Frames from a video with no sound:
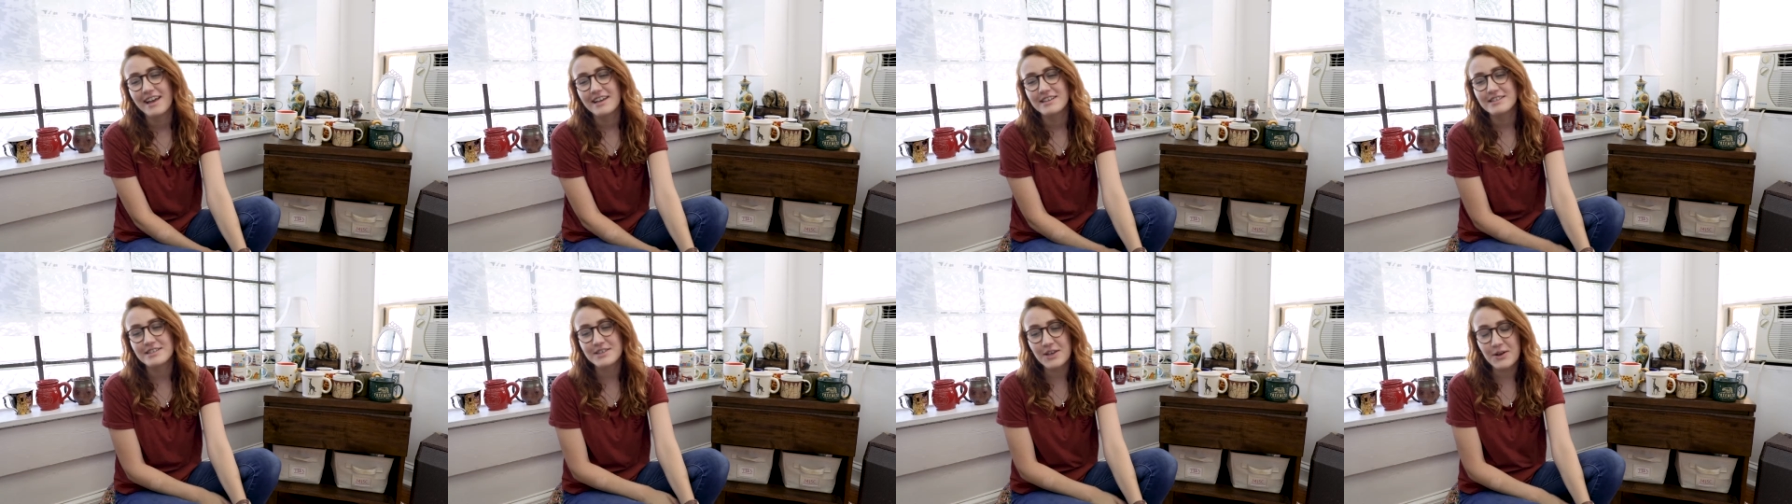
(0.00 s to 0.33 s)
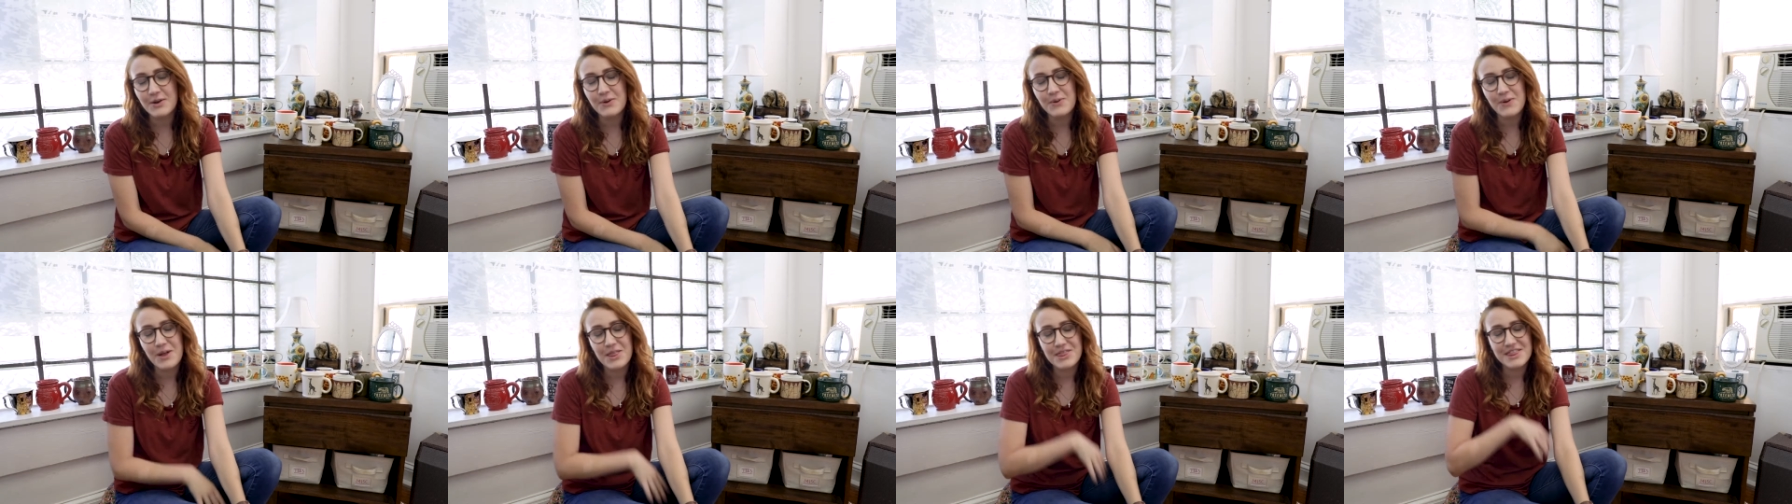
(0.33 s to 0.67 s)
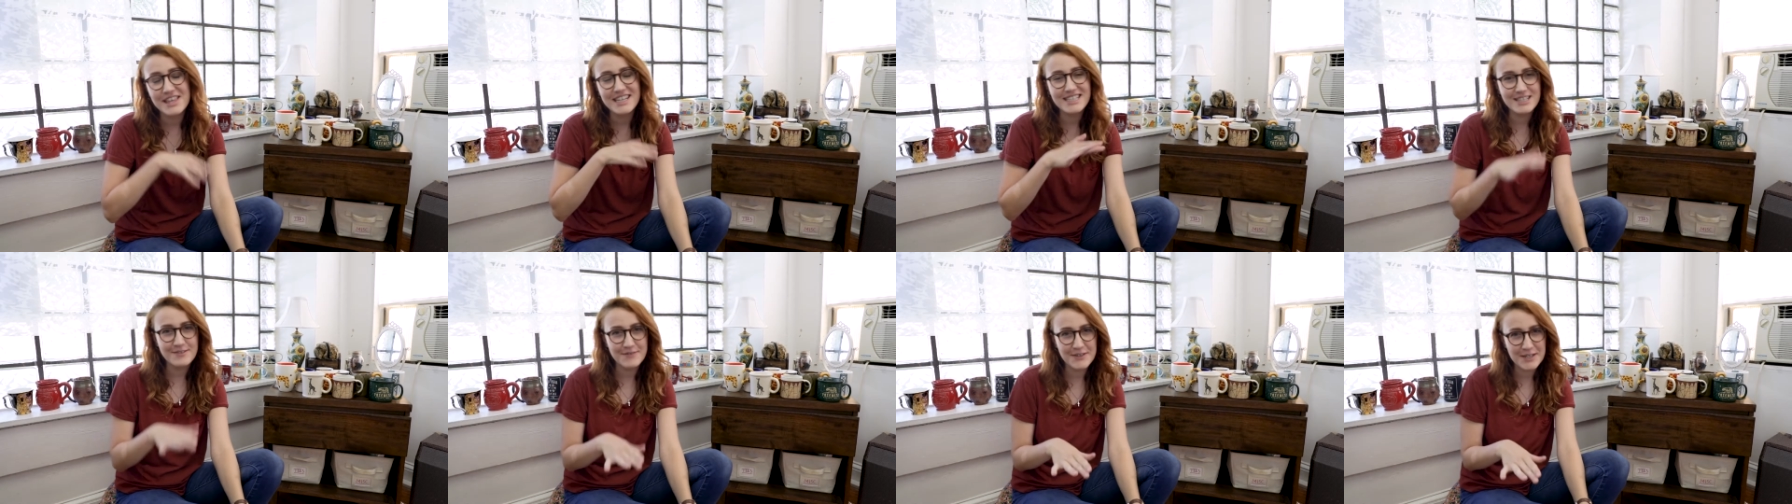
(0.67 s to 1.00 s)
So
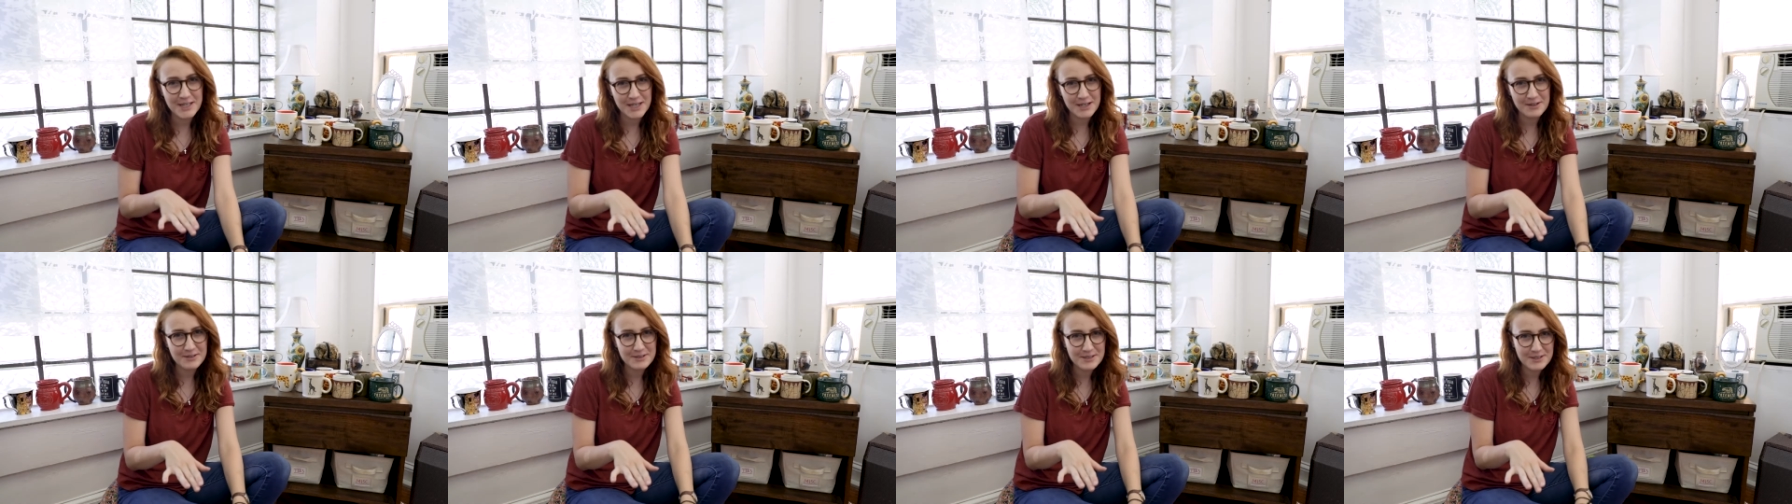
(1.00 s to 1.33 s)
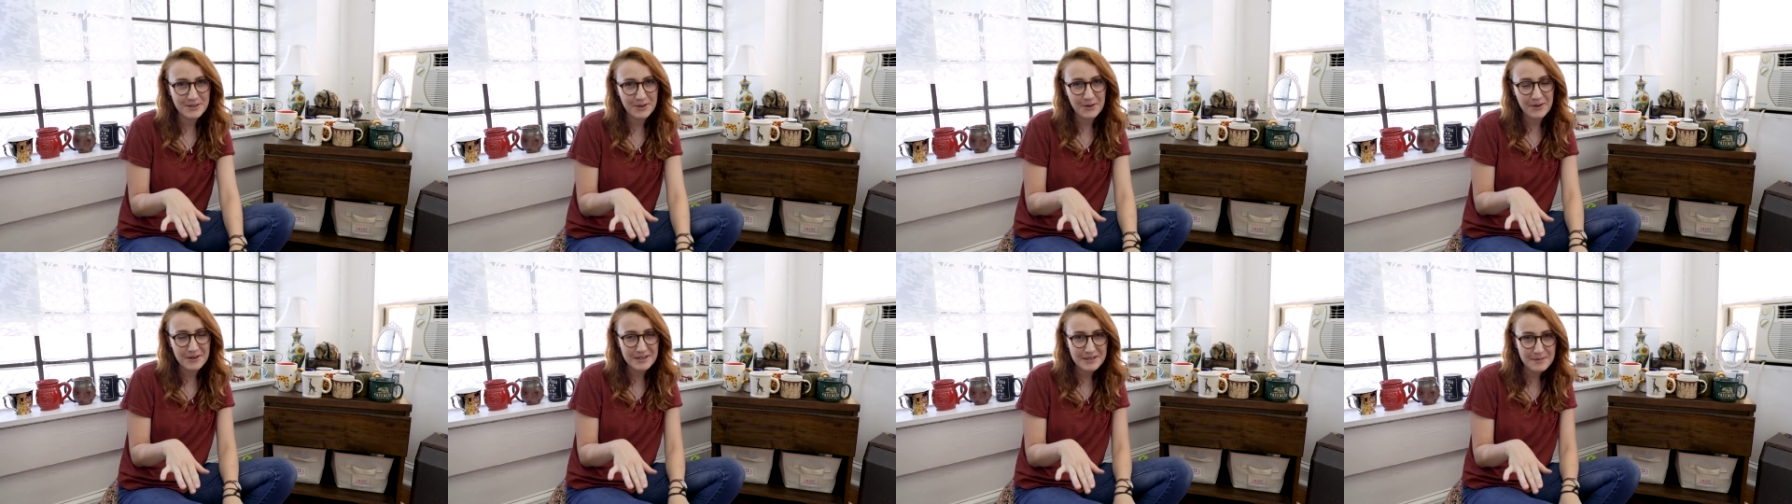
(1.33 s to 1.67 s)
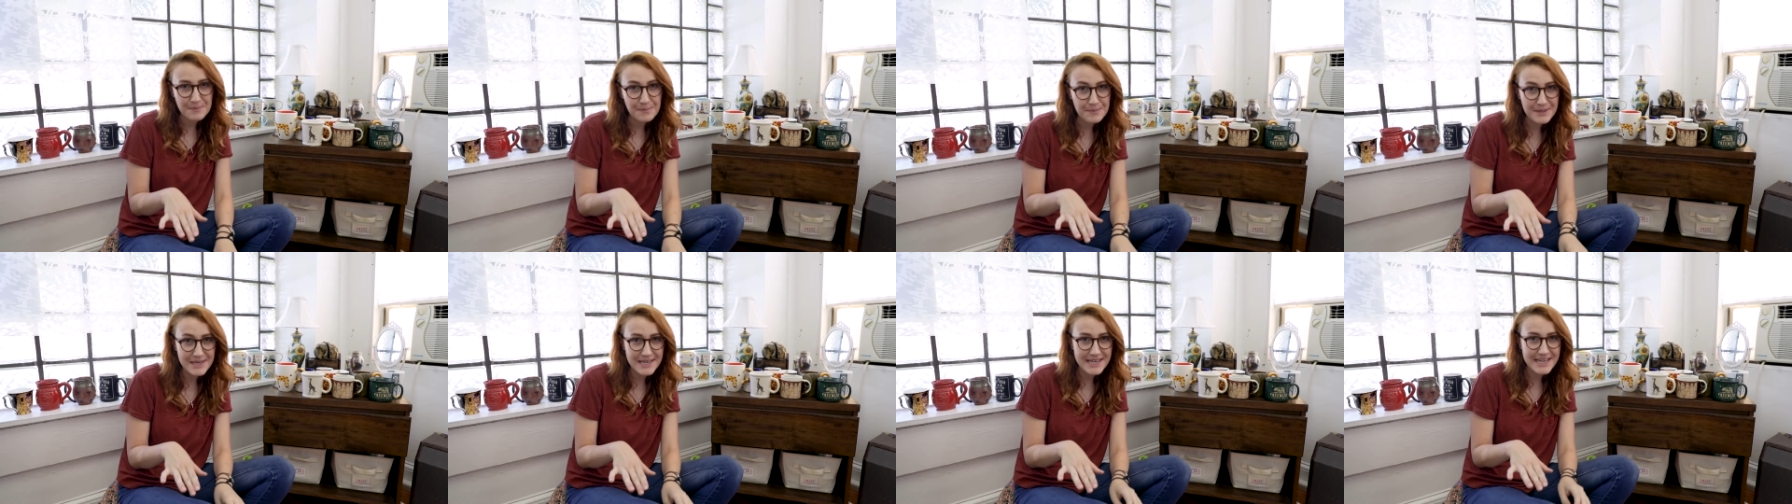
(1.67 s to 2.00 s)
this video is going to
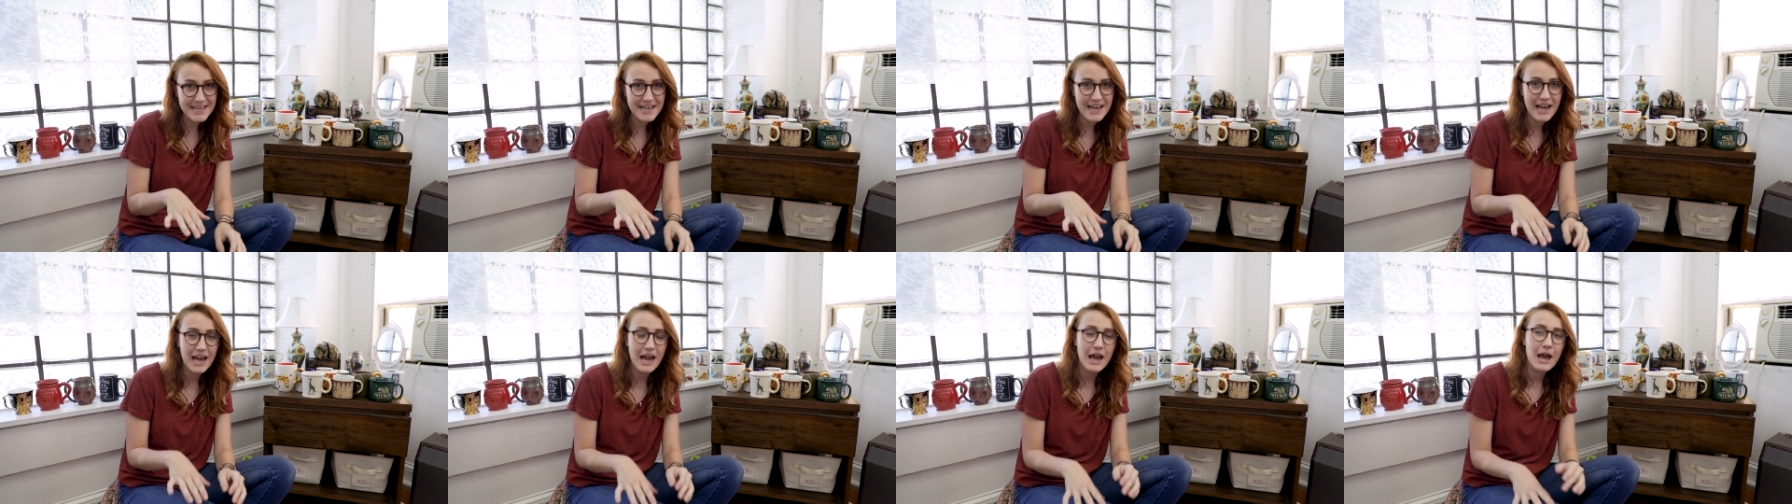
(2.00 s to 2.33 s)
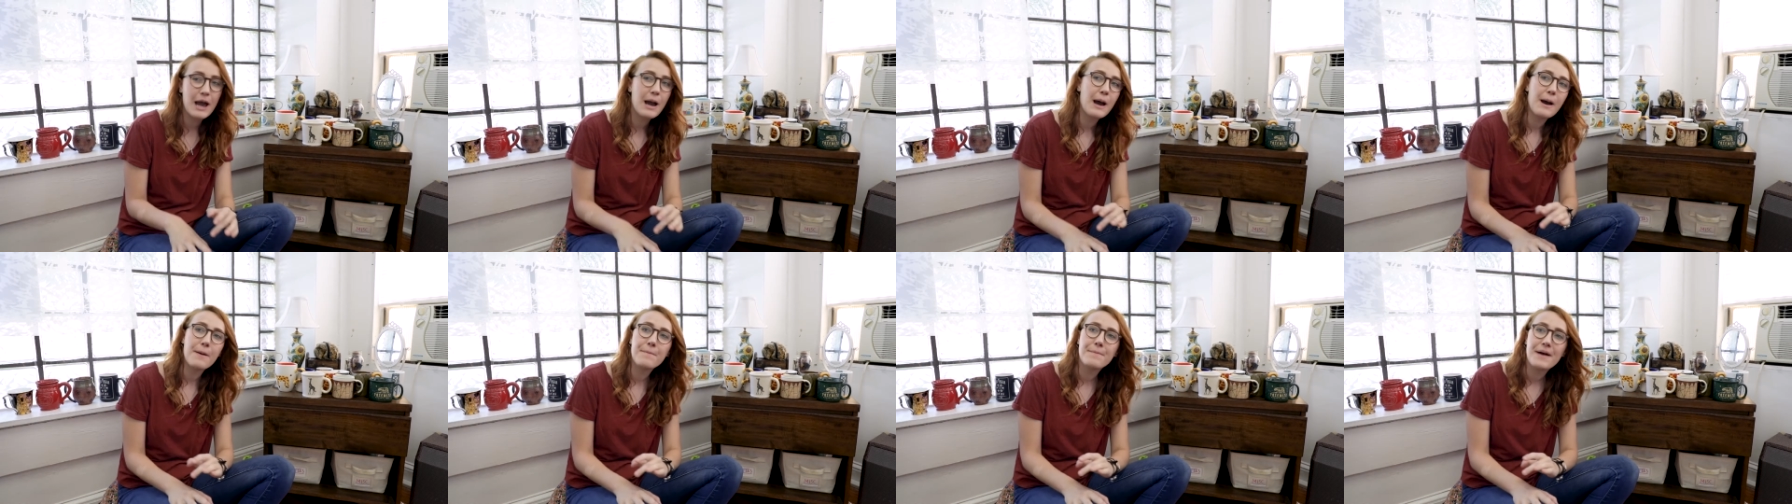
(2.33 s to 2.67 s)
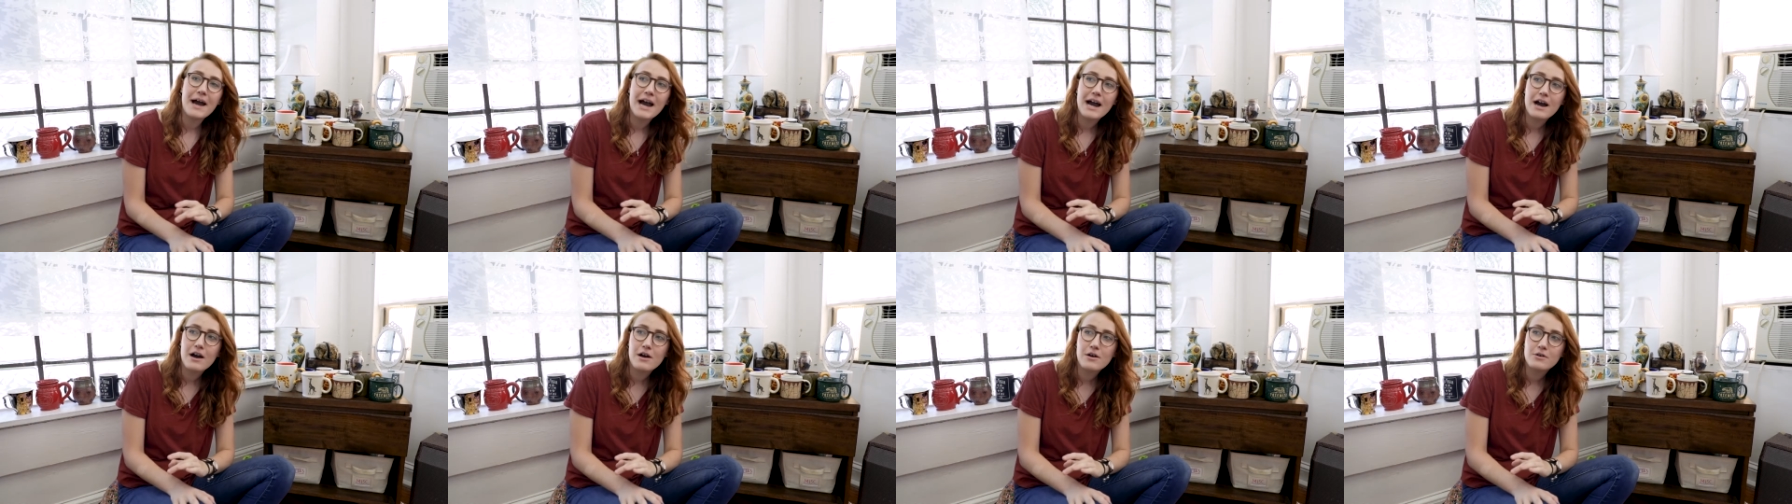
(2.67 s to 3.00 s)
be
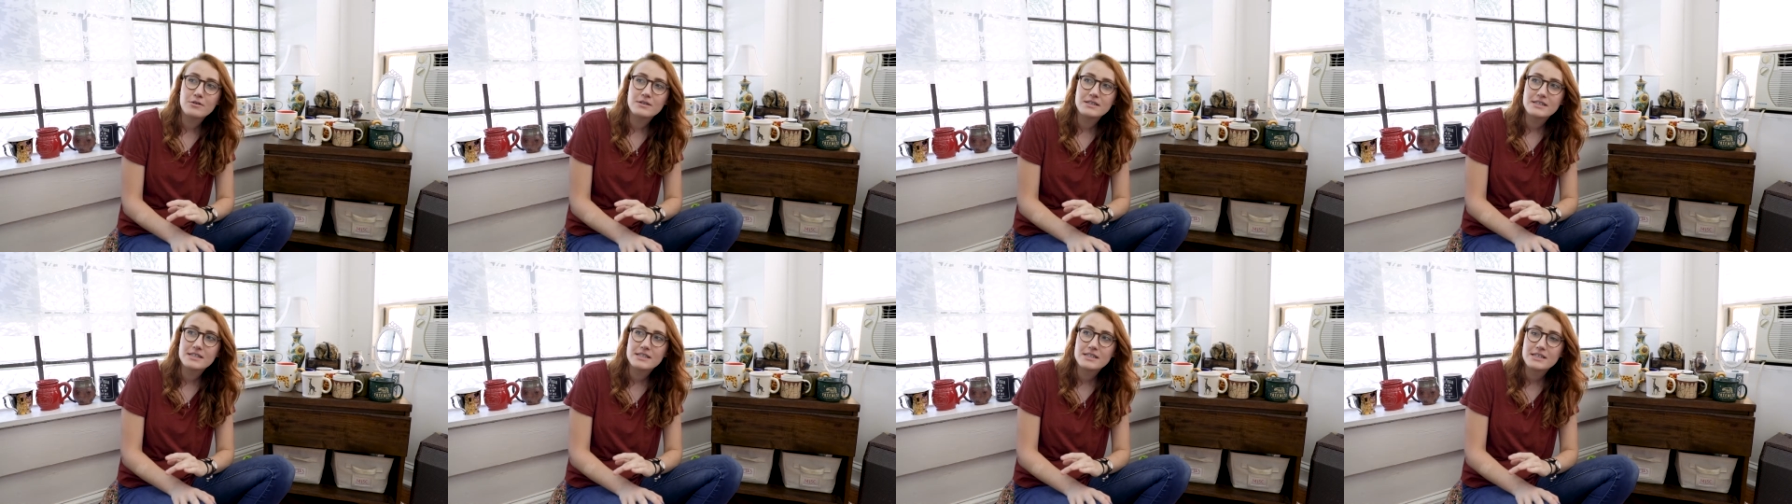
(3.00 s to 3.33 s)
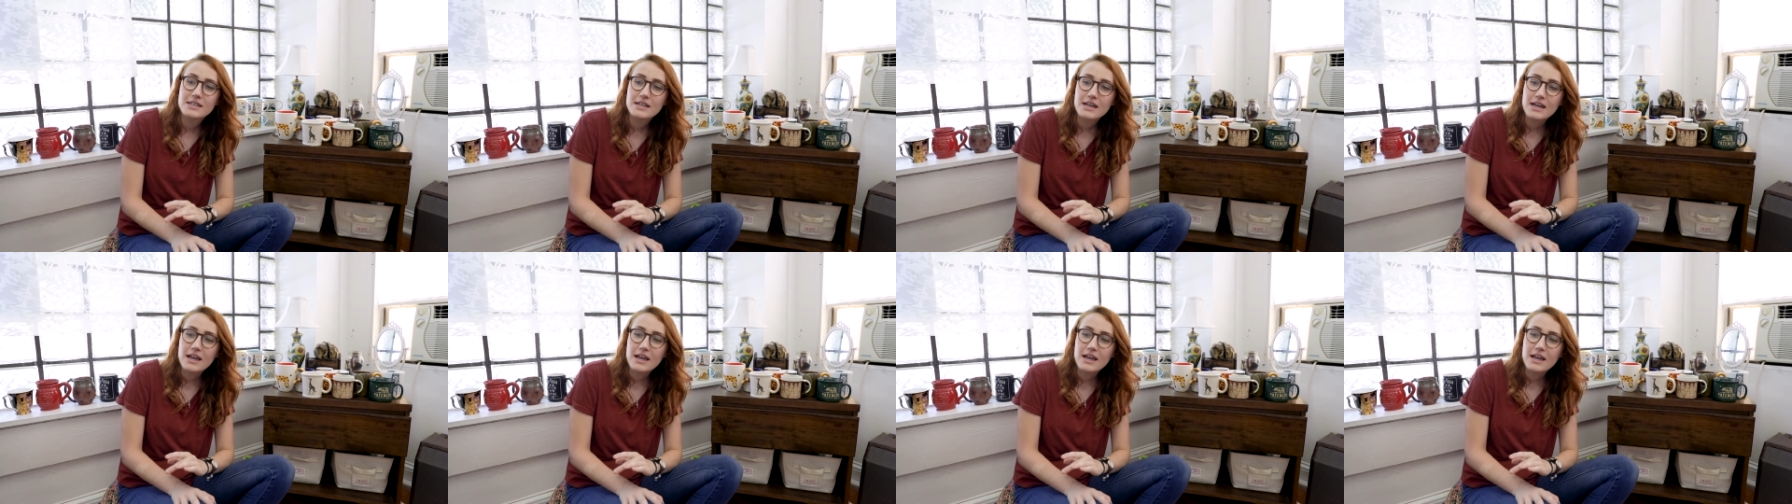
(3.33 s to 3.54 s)
about